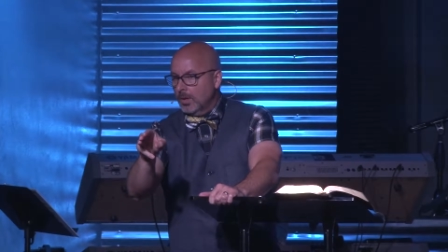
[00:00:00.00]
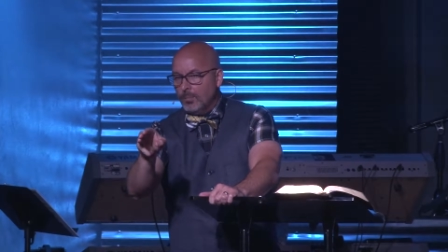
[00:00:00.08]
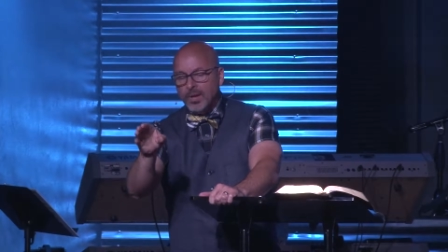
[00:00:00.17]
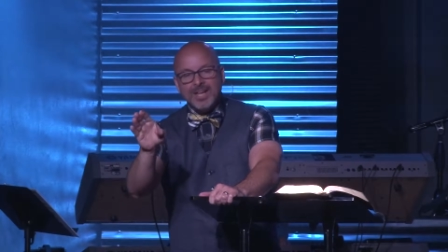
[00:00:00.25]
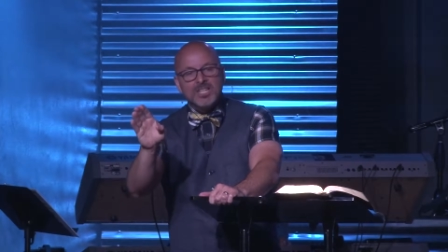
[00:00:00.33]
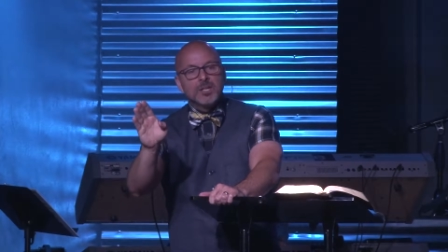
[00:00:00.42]

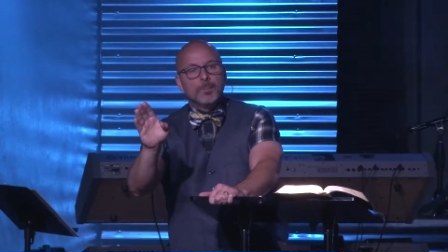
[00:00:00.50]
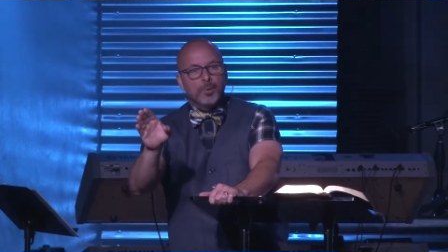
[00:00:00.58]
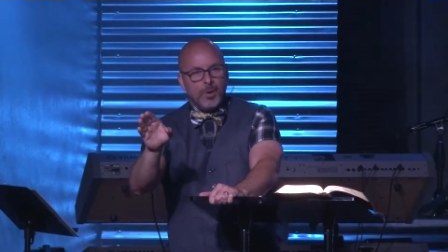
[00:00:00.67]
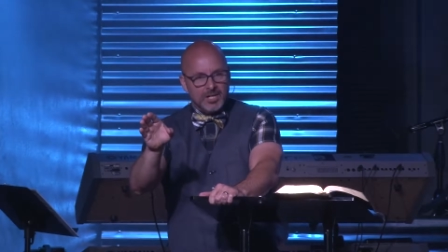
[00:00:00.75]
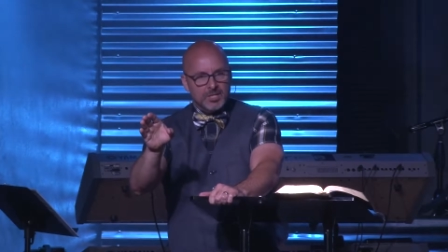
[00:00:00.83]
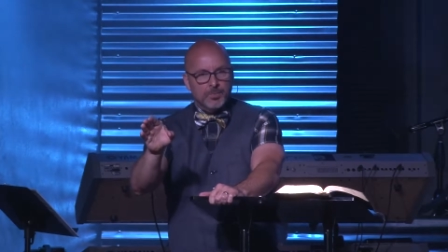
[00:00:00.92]
plans to
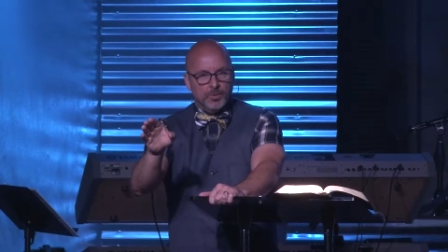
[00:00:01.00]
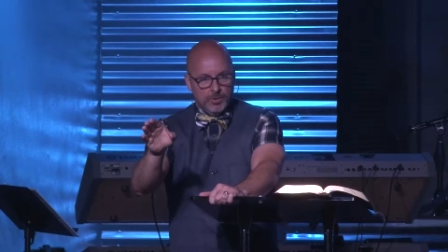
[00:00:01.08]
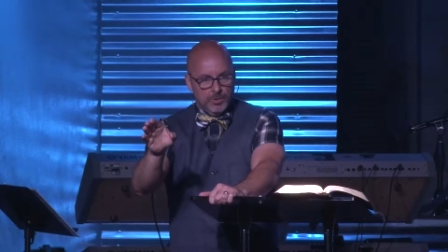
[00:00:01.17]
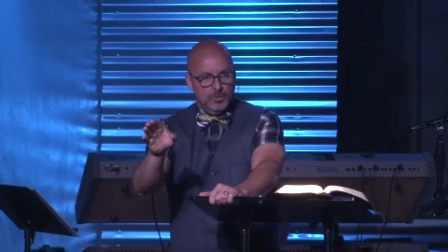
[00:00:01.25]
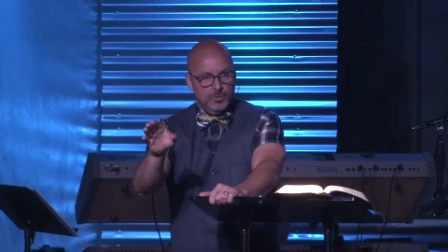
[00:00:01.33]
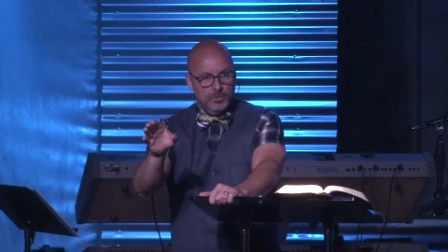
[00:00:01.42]
prosper
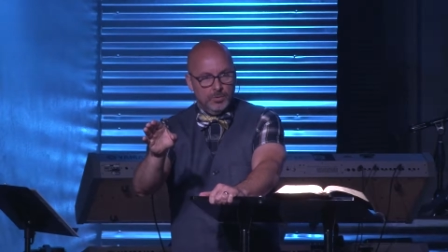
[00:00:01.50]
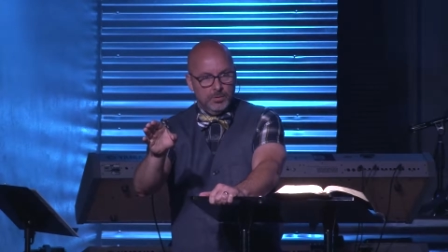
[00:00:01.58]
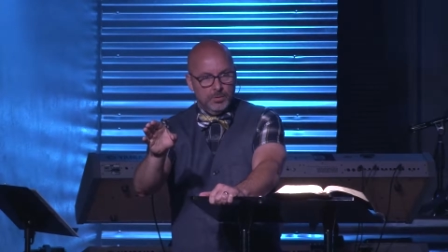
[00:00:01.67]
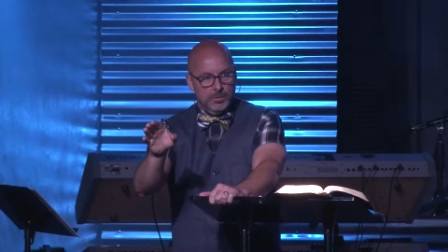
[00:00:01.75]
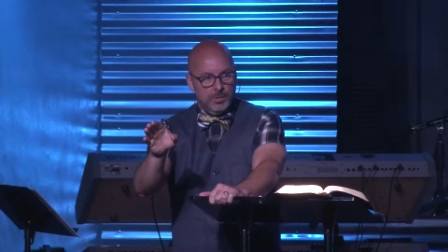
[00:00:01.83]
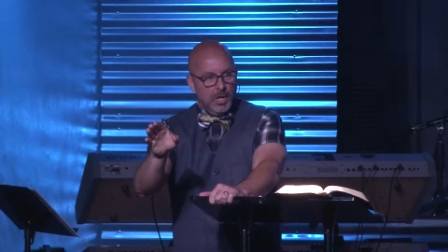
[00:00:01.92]
you
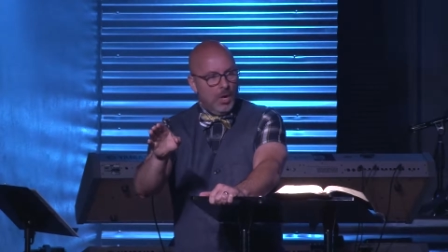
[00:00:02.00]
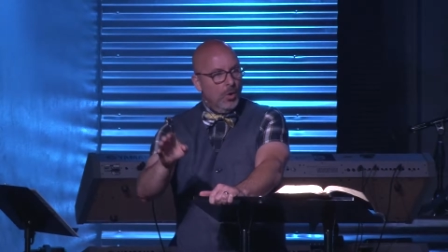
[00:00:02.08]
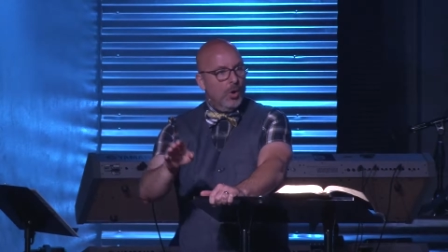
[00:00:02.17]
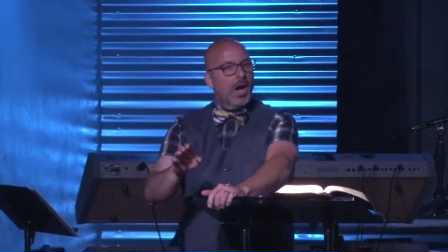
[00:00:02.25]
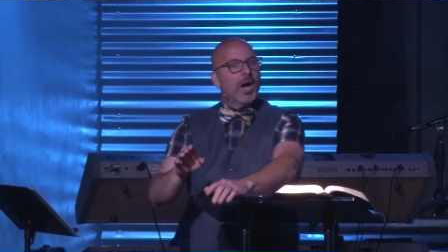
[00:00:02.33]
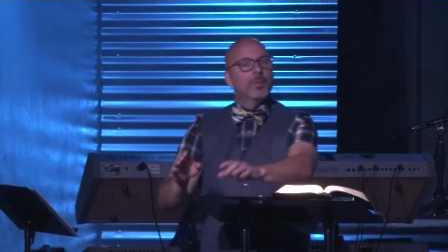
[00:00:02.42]

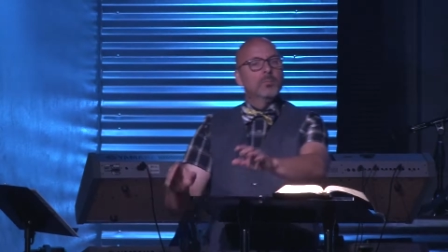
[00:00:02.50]
Oh, I,